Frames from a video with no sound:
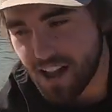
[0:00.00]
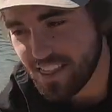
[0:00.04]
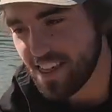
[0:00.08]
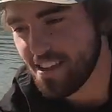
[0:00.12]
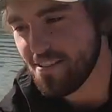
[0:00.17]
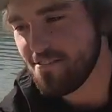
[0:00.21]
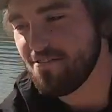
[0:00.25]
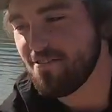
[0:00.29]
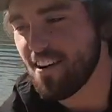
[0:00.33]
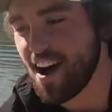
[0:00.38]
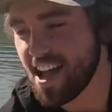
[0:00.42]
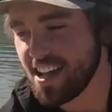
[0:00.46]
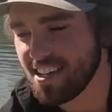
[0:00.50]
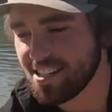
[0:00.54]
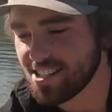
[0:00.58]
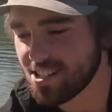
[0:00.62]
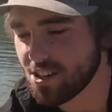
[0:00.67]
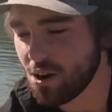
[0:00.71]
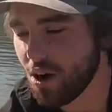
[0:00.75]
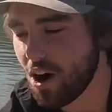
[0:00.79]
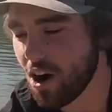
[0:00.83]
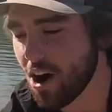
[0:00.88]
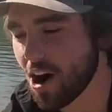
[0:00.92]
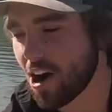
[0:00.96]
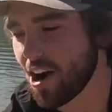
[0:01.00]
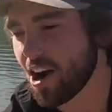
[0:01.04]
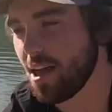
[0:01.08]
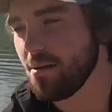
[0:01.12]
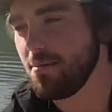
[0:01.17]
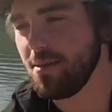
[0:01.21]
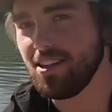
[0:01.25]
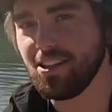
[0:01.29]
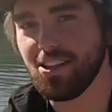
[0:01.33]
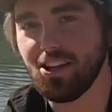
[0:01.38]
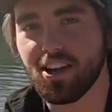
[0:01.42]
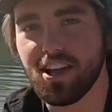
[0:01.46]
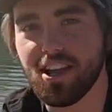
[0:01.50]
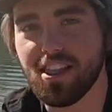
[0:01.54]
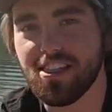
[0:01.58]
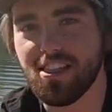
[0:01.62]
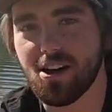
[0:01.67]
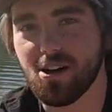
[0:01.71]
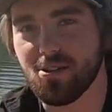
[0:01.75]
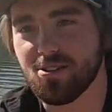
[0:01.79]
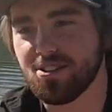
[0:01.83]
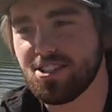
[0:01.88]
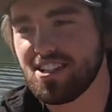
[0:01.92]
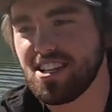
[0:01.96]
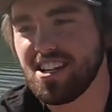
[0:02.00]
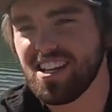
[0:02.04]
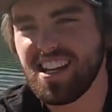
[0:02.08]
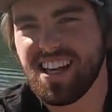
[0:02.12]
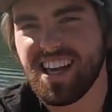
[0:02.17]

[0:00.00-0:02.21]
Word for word: they fight so hard. I mean, look at those,